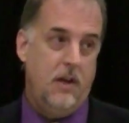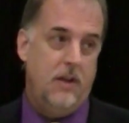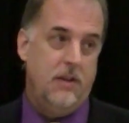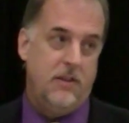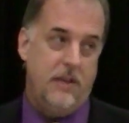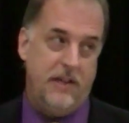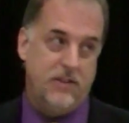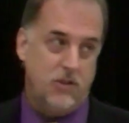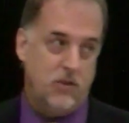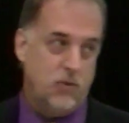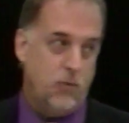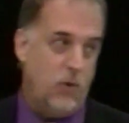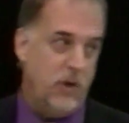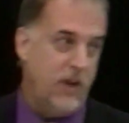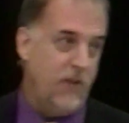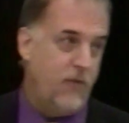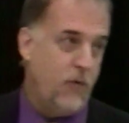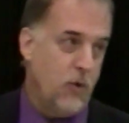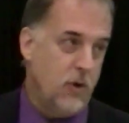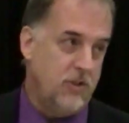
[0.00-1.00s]
That's a
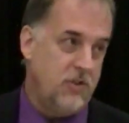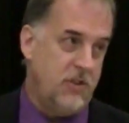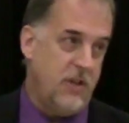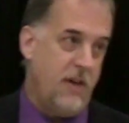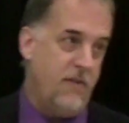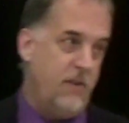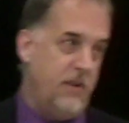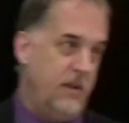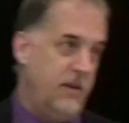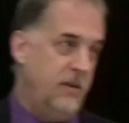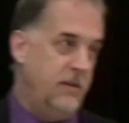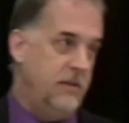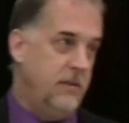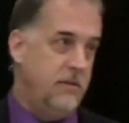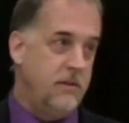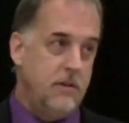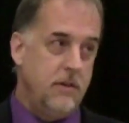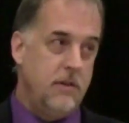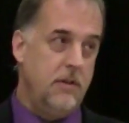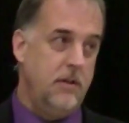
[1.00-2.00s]
24/7
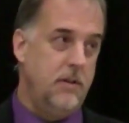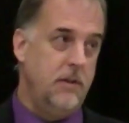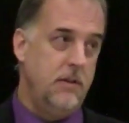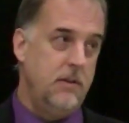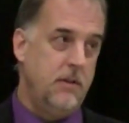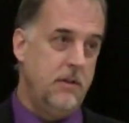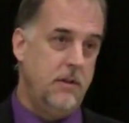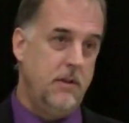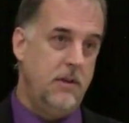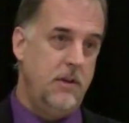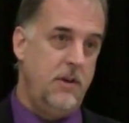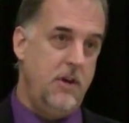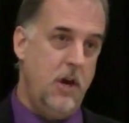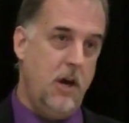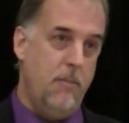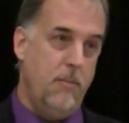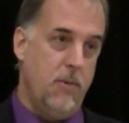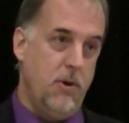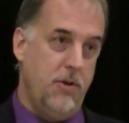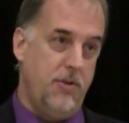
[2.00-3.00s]

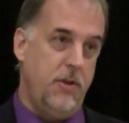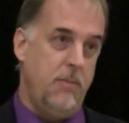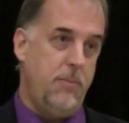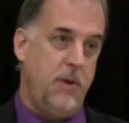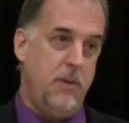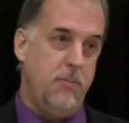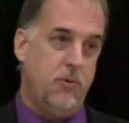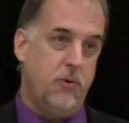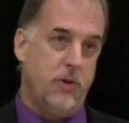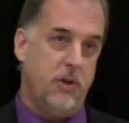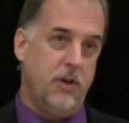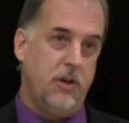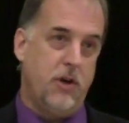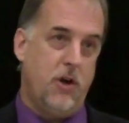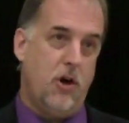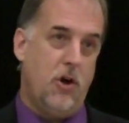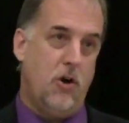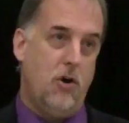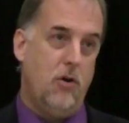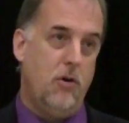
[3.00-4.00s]
number that people can
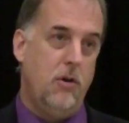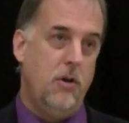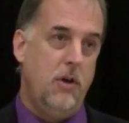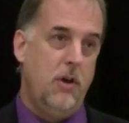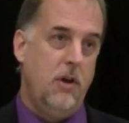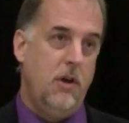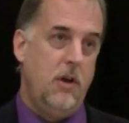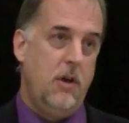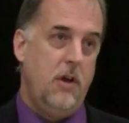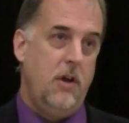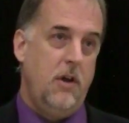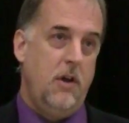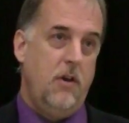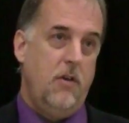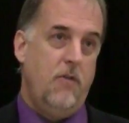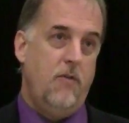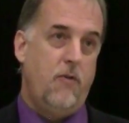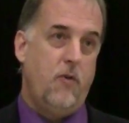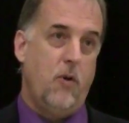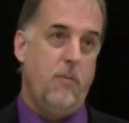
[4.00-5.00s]
call
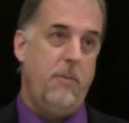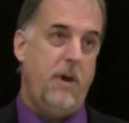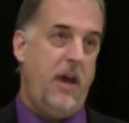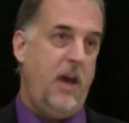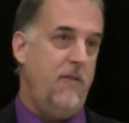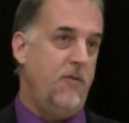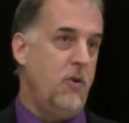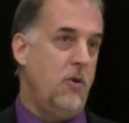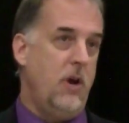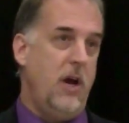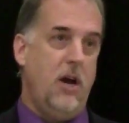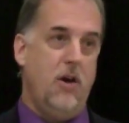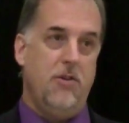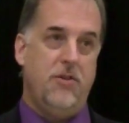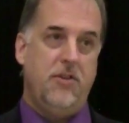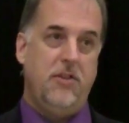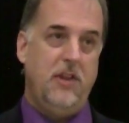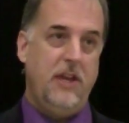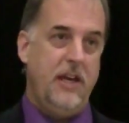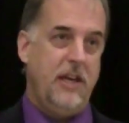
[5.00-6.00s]
for behavioral health
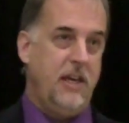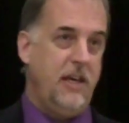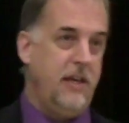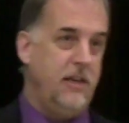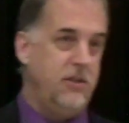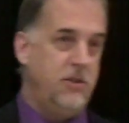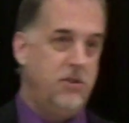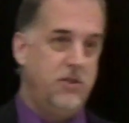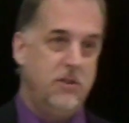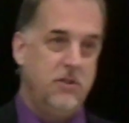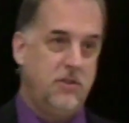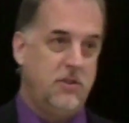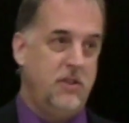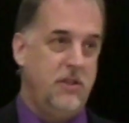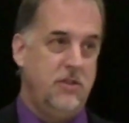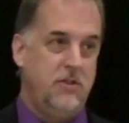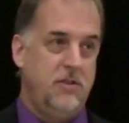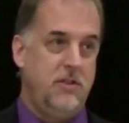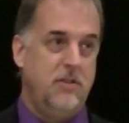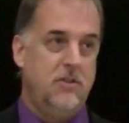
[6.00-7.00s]
linkage
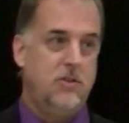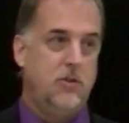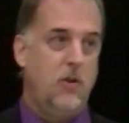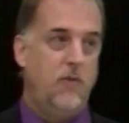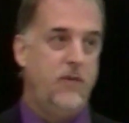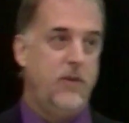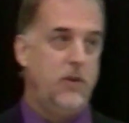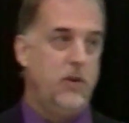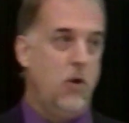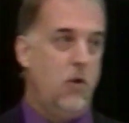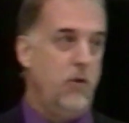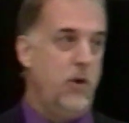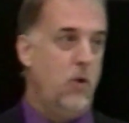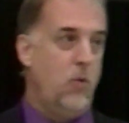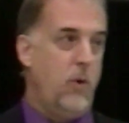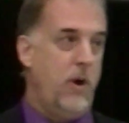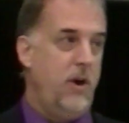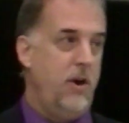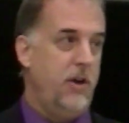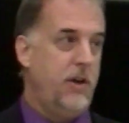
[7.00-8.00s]
assistance. So if you don't know
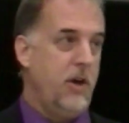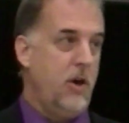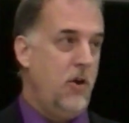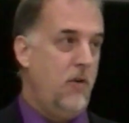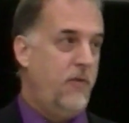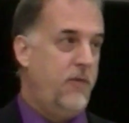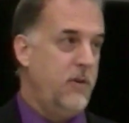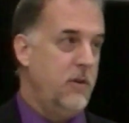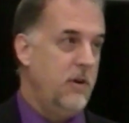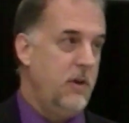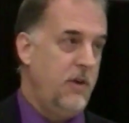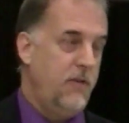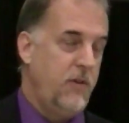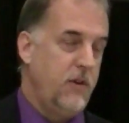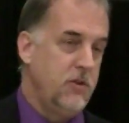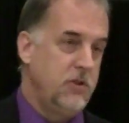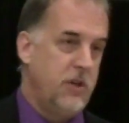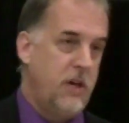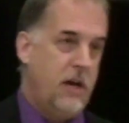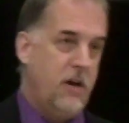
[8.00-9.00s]
where to go, if your
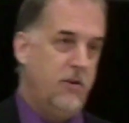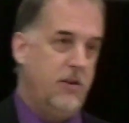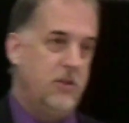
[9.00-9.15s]
child